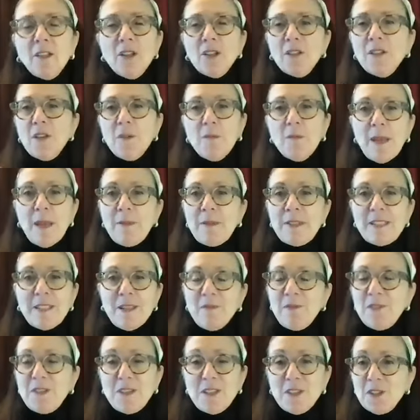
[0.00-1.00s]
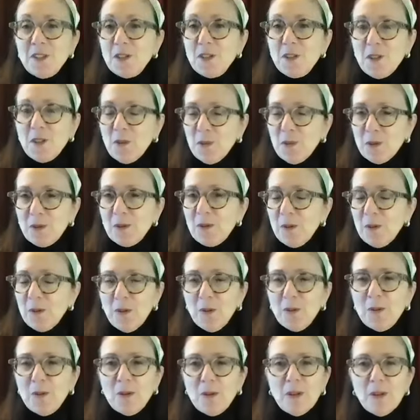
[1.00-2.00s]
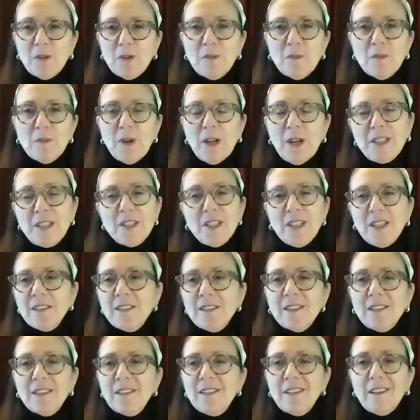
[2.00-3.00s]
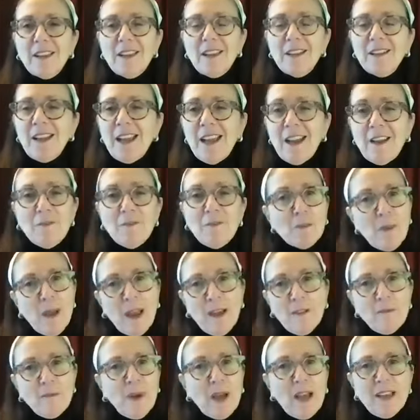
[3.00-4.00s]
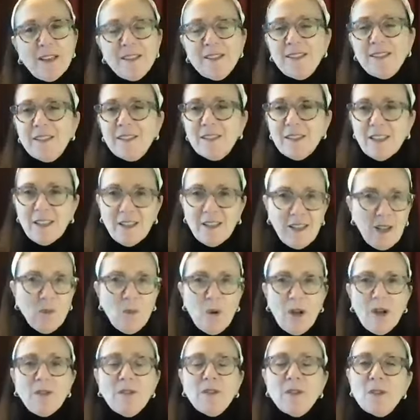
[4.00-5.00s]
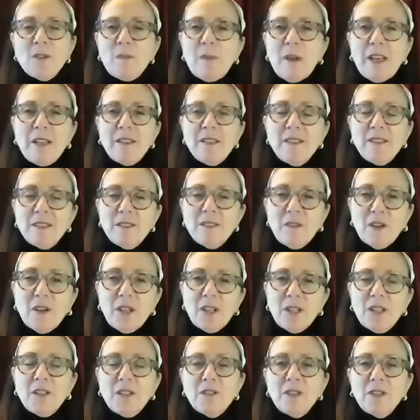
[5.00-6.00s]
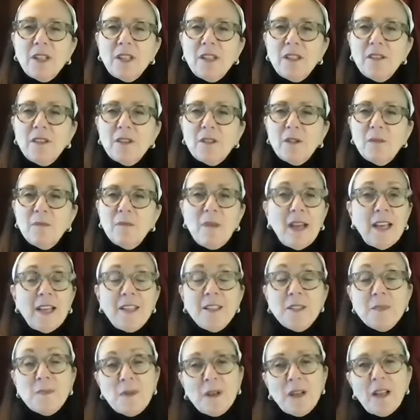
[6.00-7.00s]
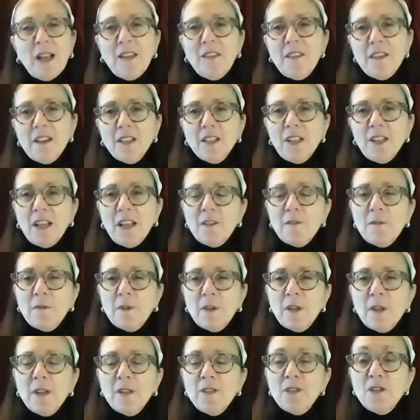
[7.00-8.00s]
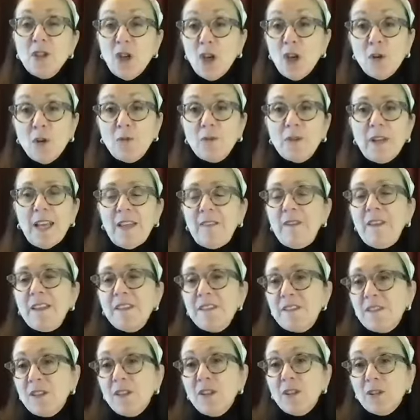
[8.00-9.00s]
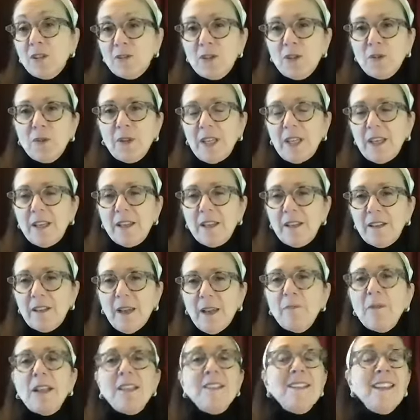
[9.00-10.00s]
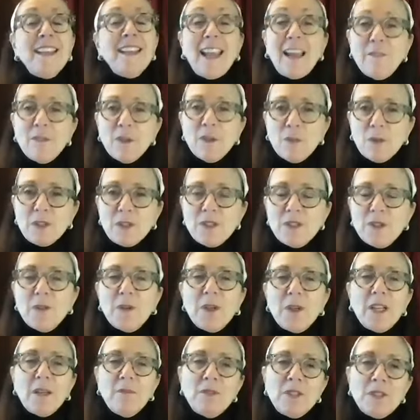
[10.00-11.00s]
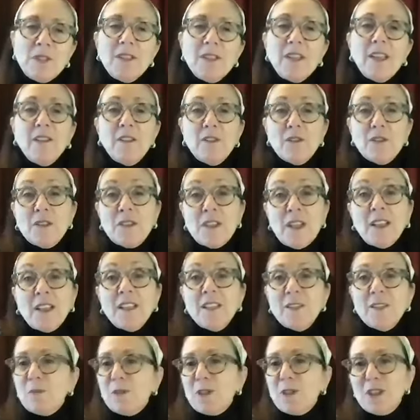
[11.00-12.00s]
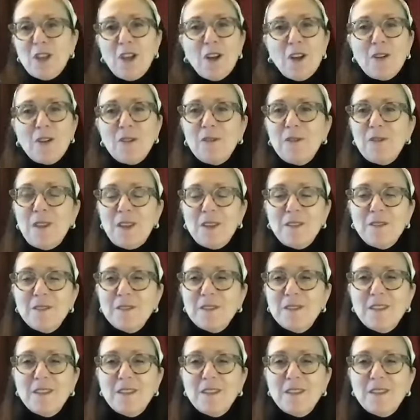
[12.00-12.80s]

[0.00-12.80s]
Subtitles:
there may be some physicians who are prejudiced and have biases, and they wear those biases very clearly in their own minds. But I think a lot of don't, and they still are doing it. I'm not saying everyone's doing it. I'm just saying there are studies which show that